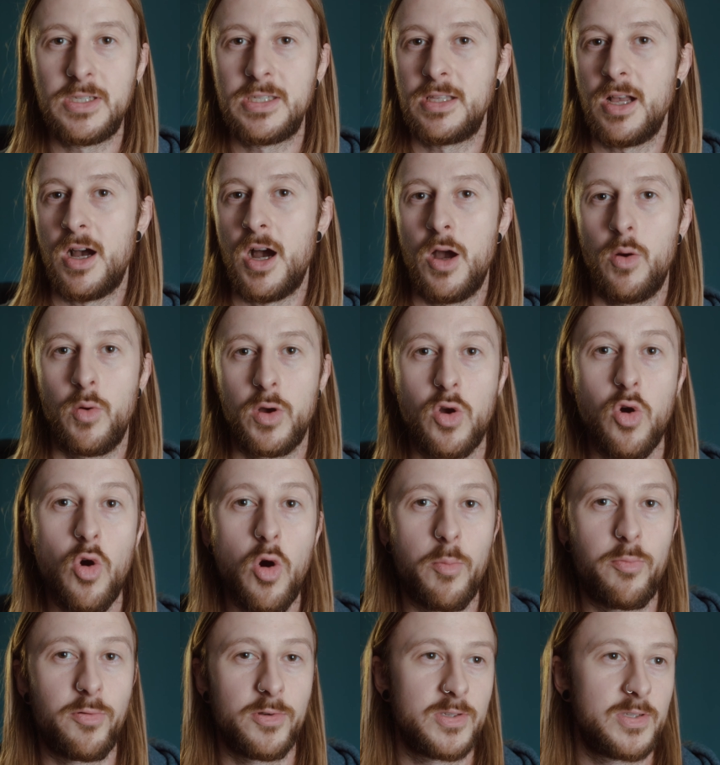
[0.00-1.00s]
style, a
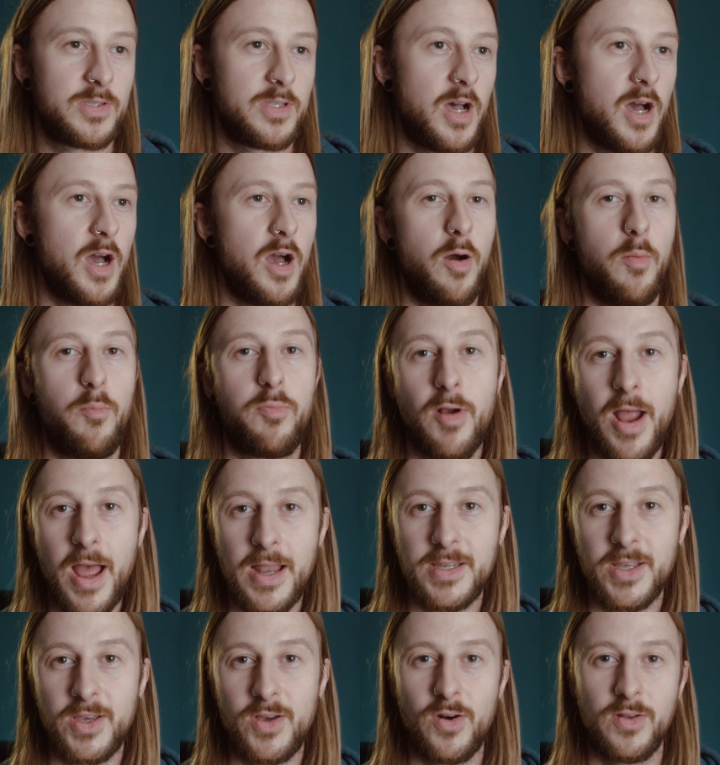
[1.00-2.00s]
corporate style,
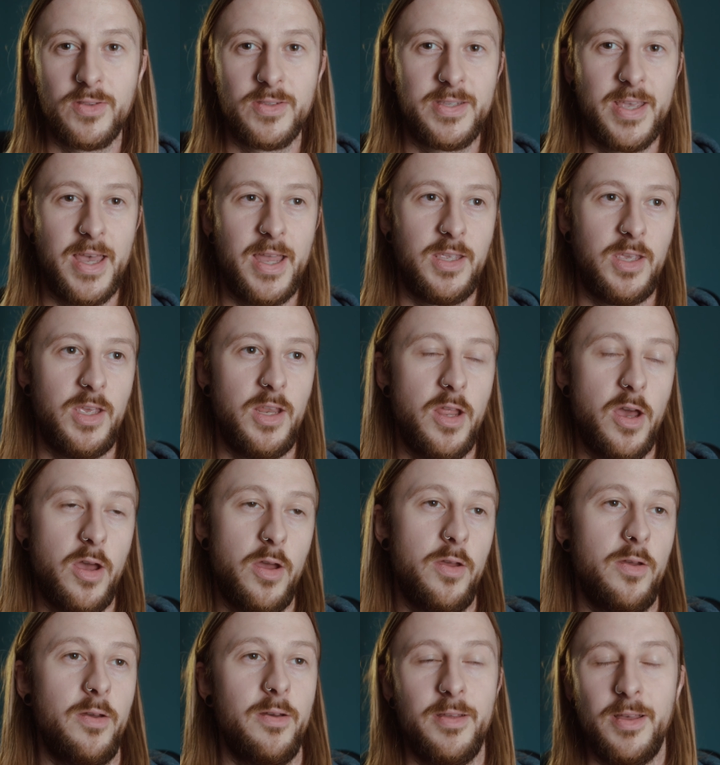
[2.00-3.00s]
branded content, you
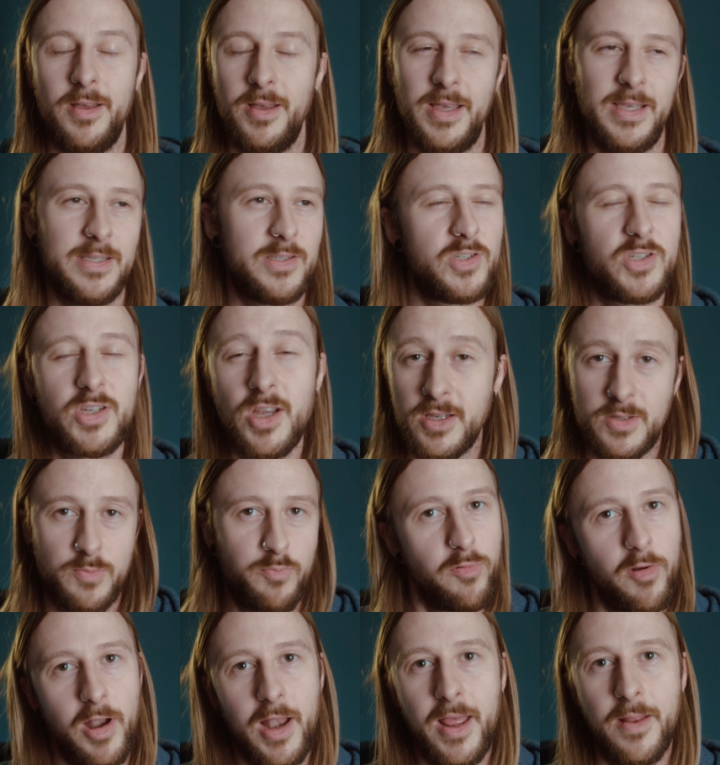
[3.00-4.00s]
know, it's
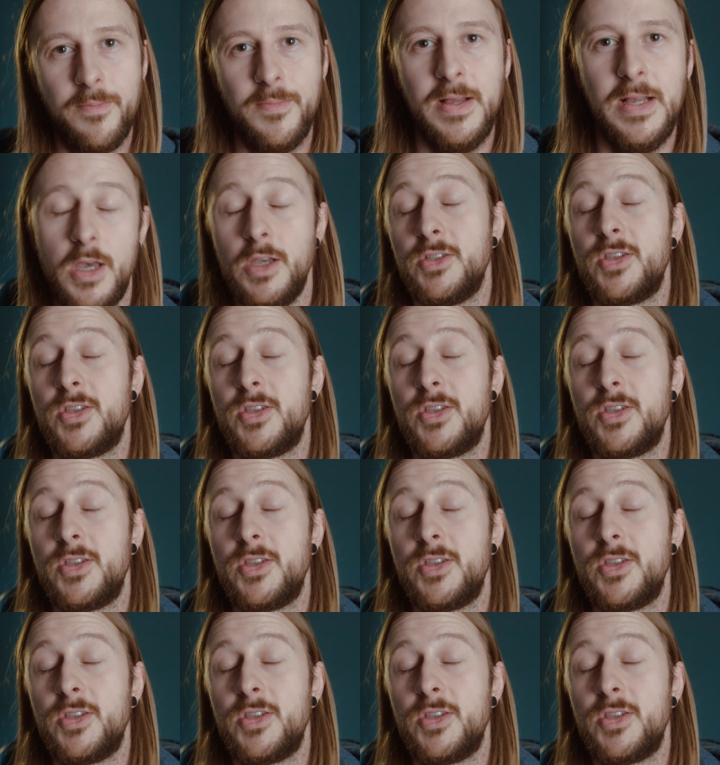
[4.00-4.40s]
just brilliant.